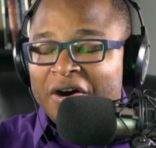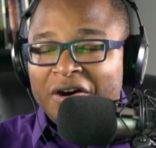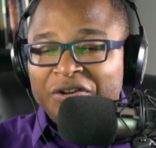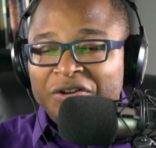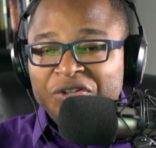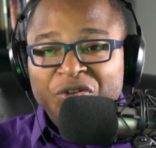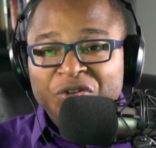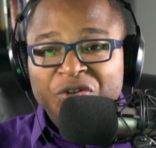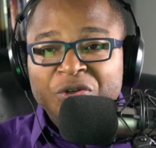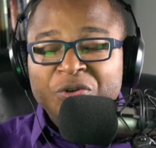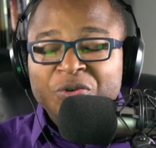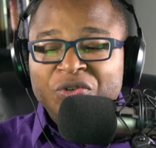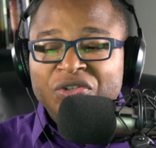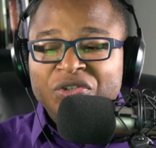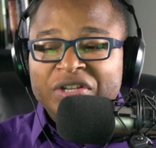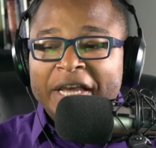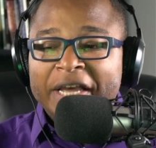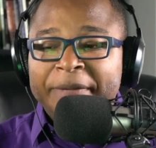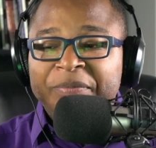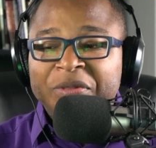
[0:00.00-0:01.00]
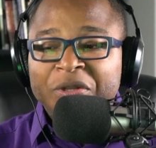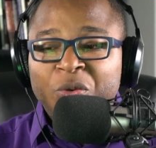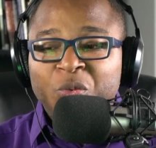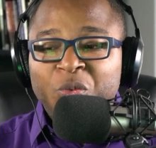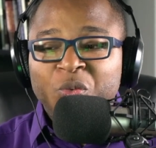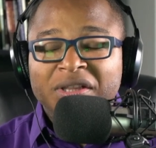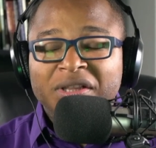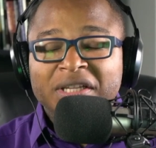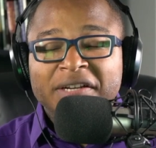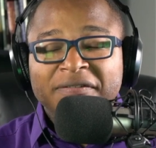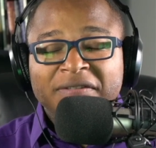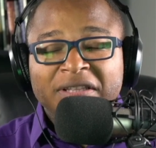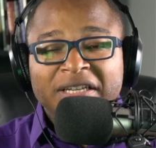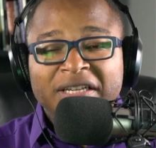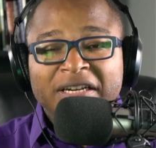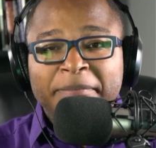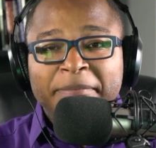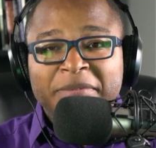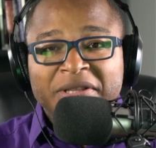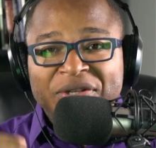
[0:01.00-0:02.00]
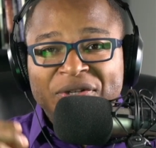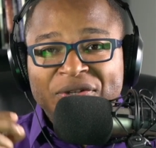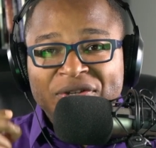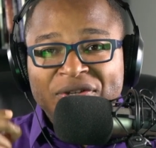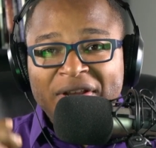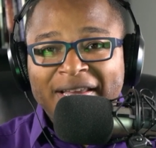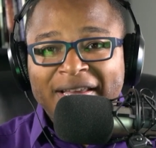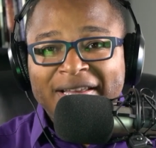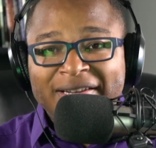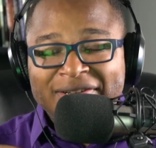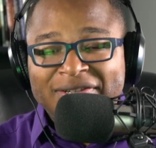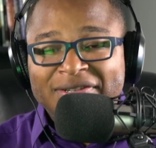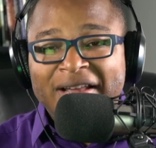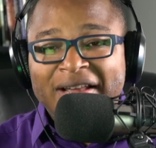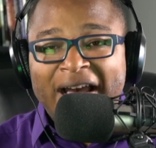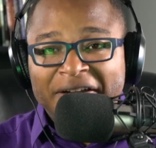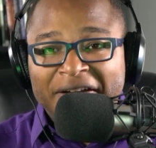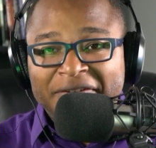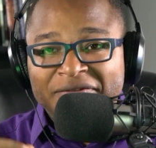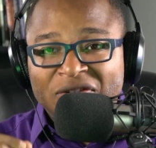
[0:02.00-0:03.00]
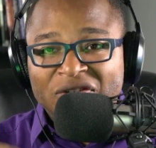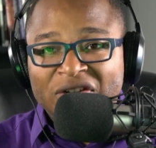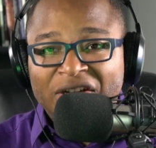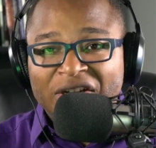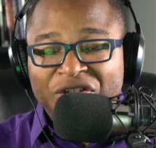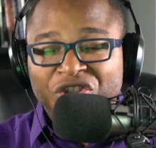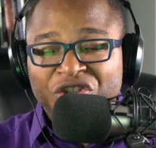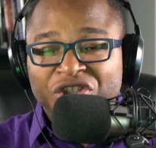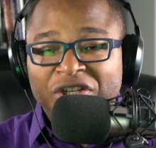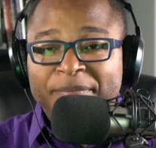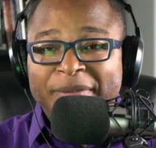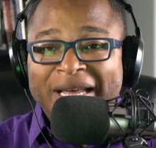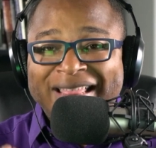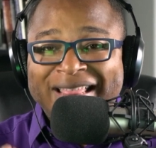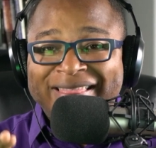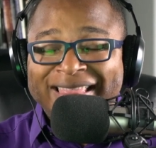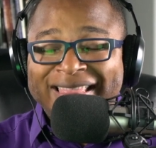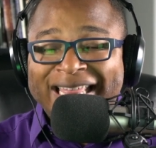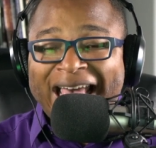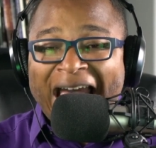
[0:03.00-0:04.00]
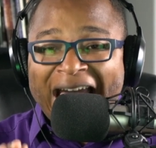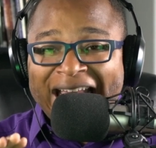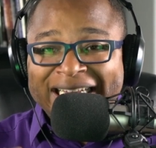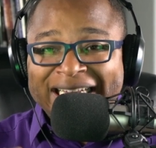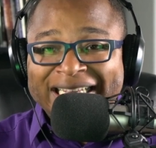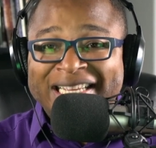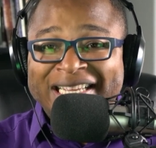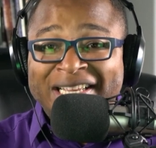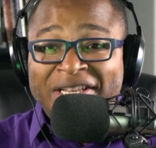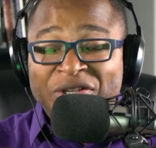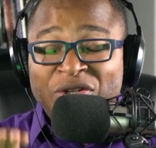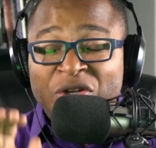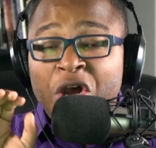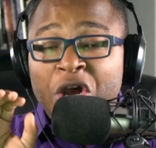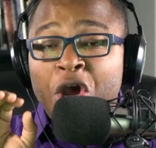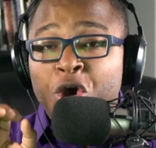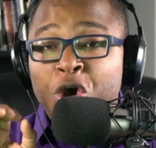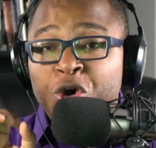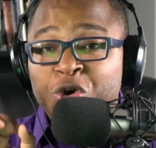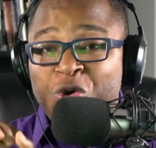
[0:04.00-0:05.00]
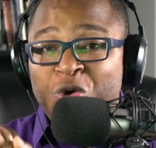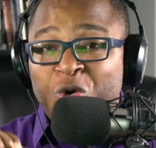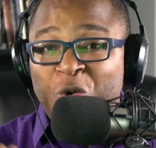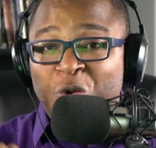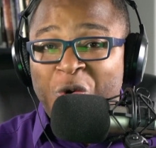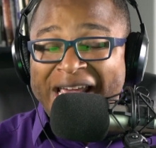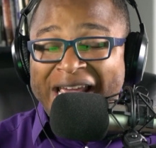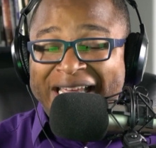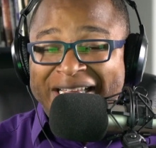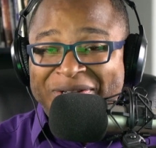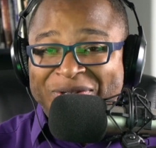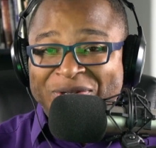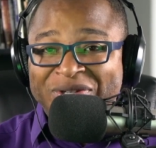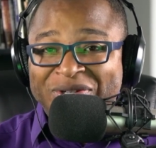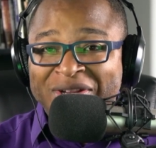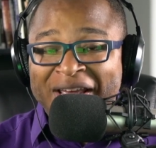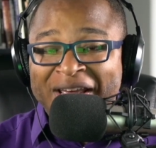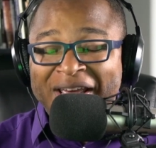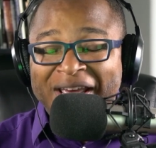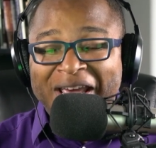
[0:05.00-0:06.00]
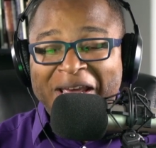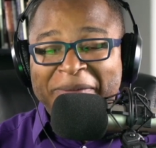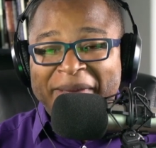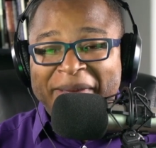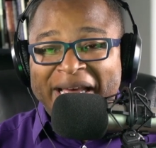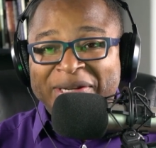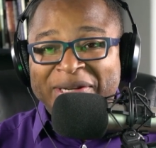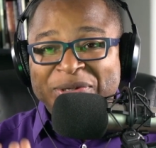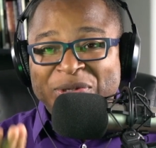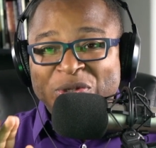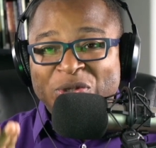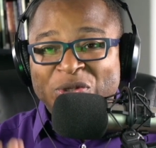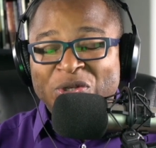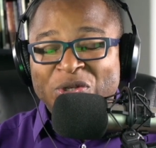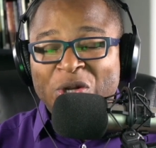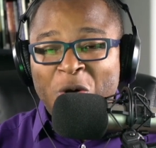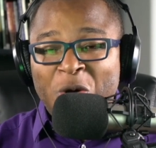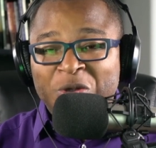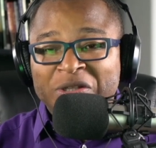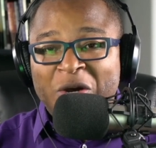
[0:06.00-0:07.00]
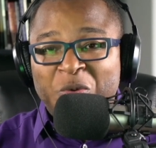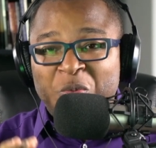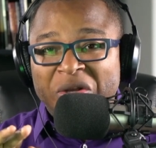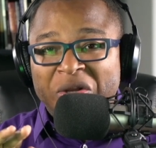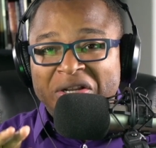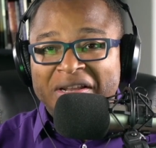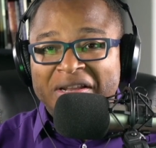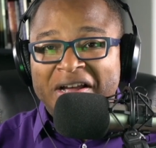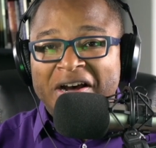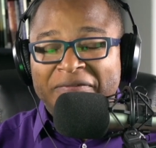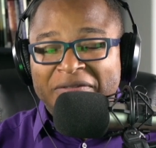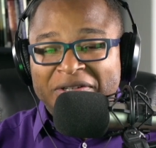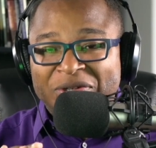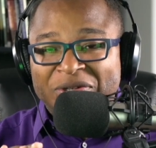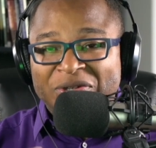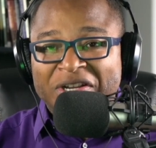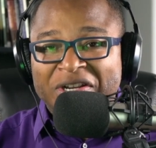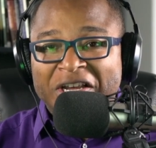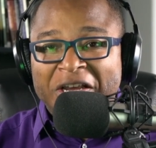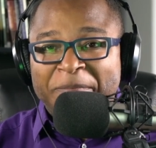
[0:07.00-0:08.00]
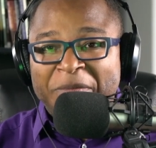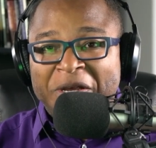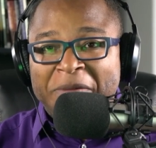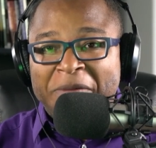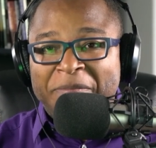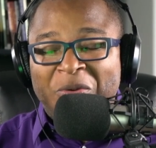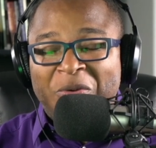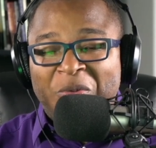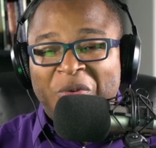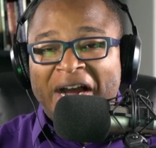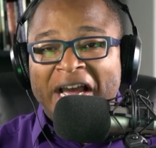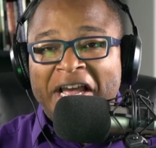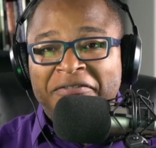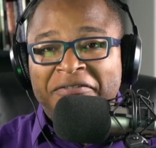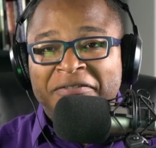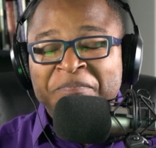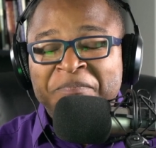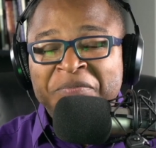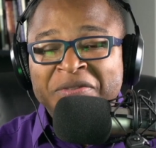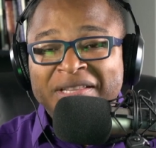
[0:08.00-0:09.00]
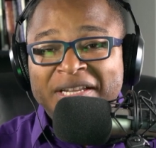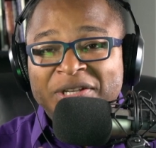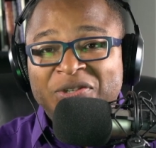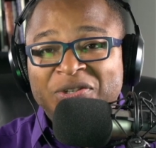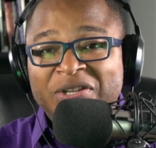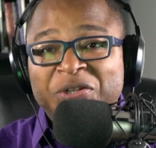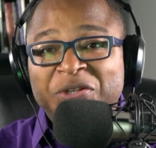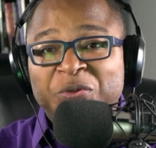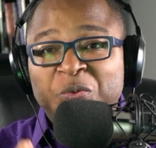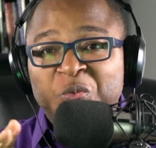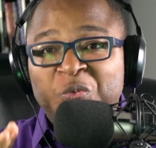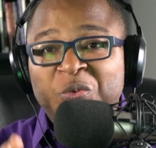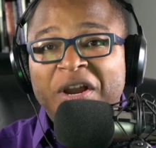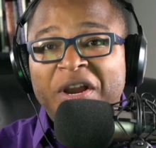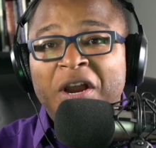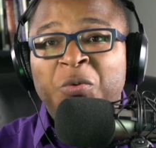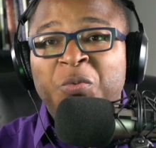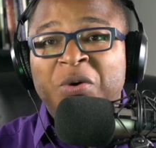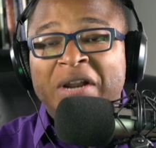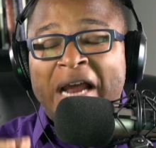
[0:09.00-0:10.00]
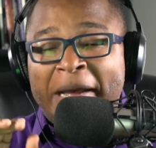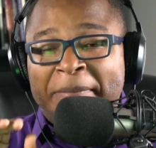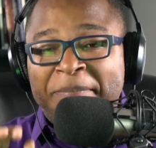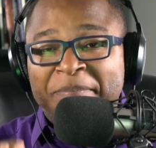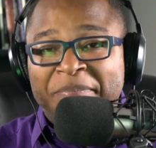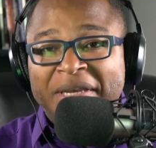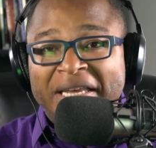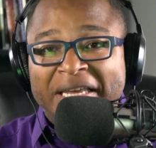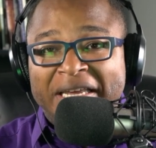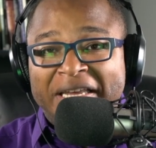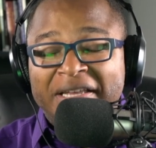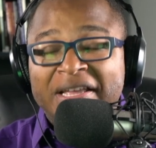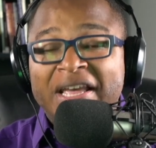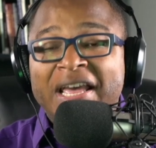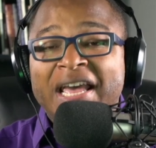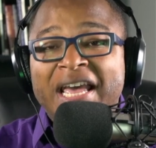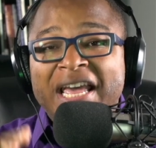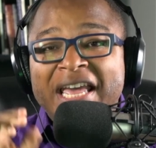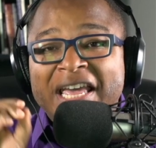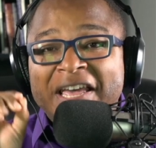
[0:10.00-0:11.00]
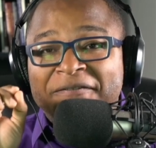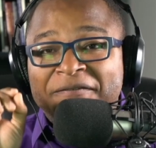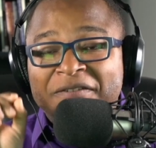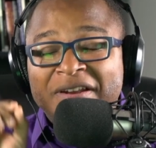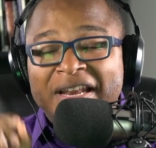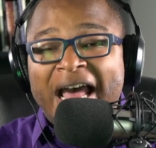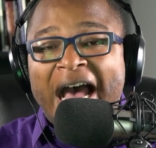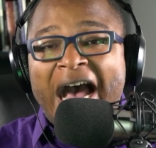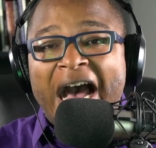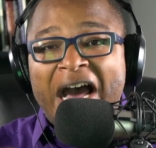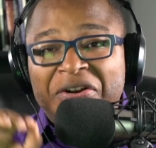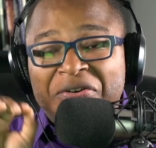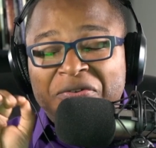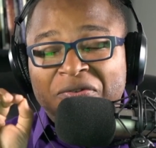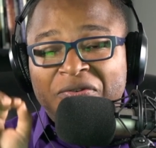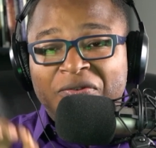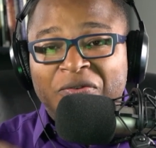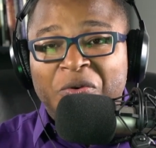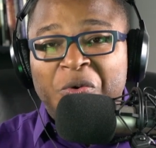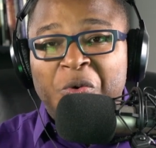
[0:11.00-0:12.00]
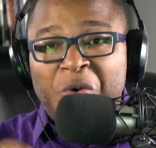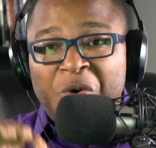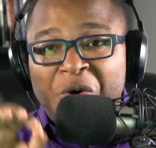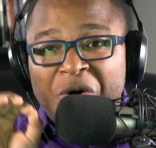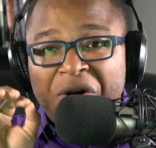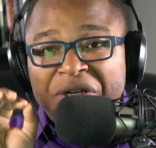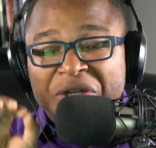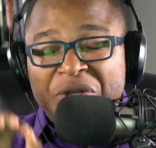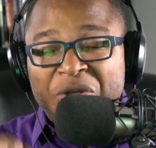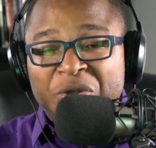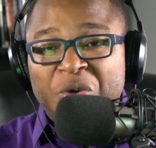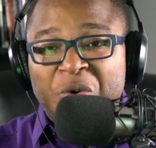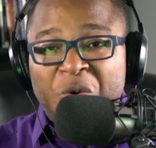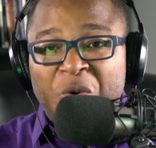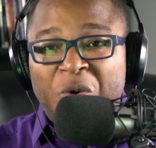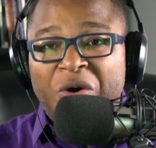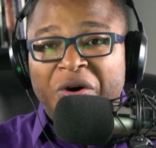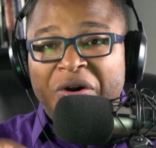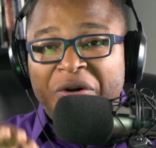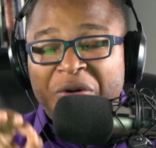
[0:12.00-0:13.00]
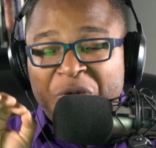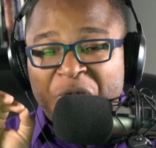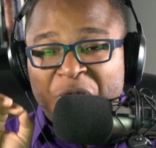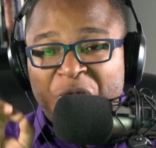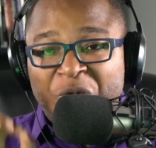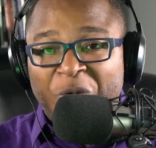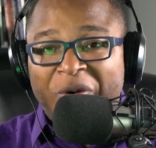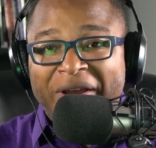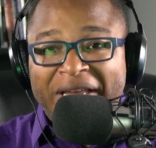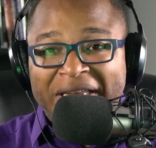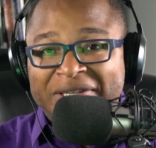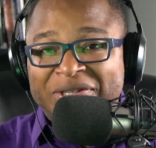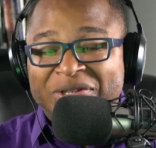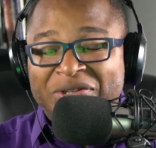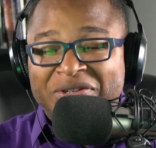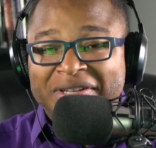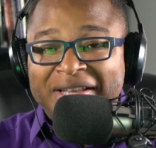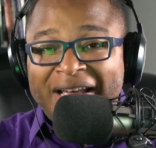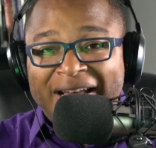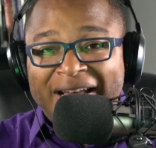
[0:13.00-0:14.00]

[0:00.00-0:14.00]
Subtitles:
On Tuesday, we lifted up the second sign of sonship, and that is grace. Amen. There's a song that we love to sing, me and my wife, that says, "Where would I be if not for your grace?"